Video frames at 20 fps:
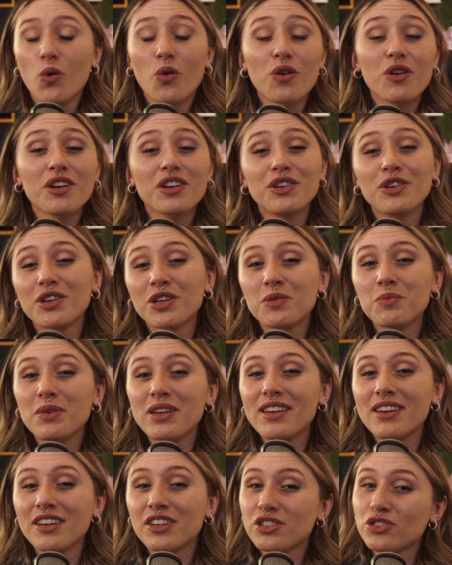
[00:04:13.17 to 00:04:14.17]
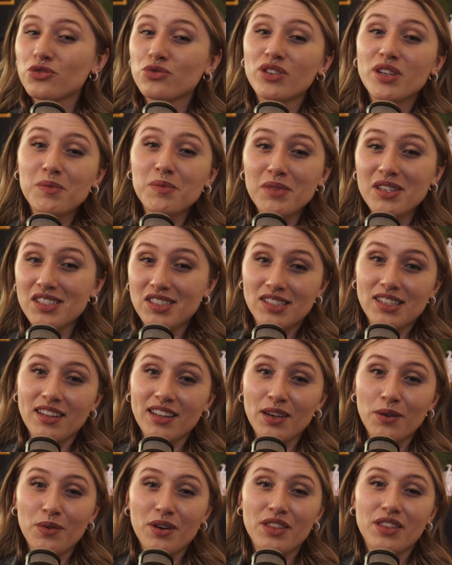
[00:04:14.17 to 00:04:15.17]
Or you could be extremely
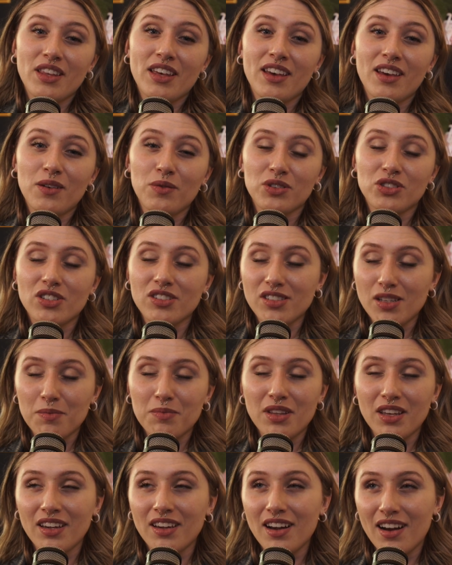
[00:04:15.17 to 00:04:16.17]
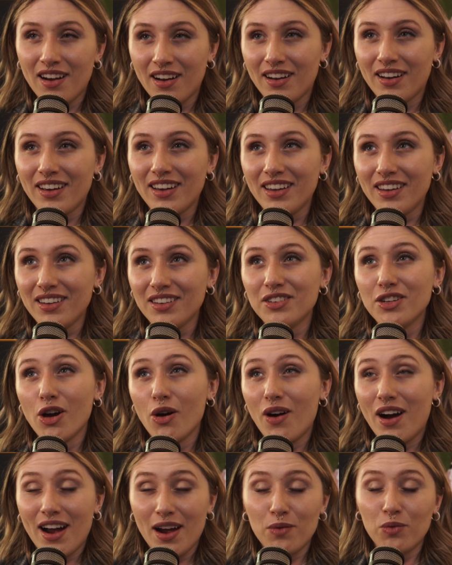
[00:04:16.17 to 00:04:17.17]
silly with it, which is something I know
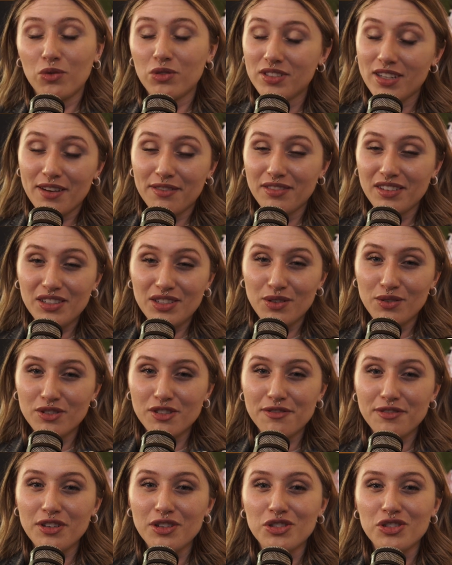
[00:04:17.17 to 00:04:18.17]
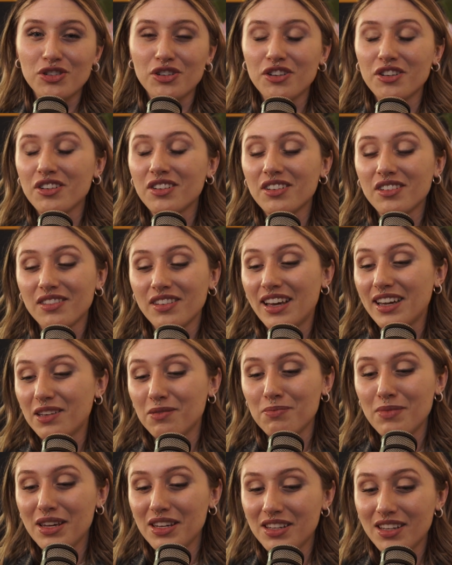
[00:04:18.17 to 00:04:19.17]
I will definitely do in the future,
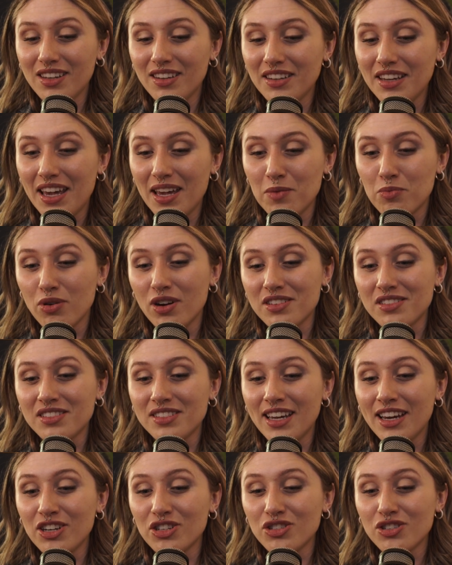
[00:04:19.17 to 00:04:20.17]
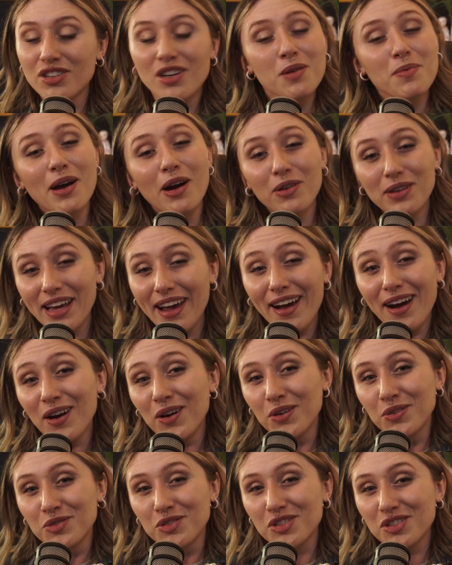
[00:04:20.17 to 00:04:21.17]
like making a presentation about
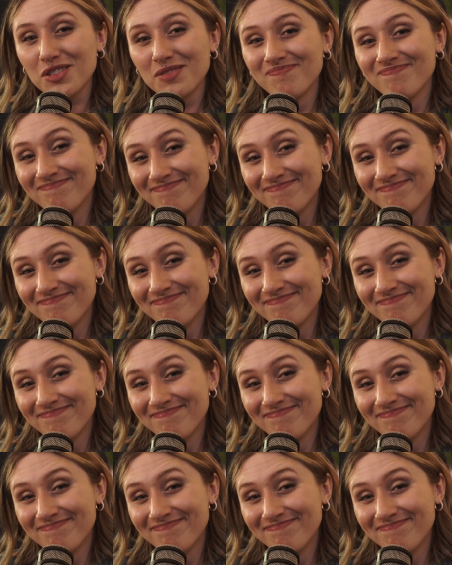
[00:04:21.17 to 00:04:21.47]
cows,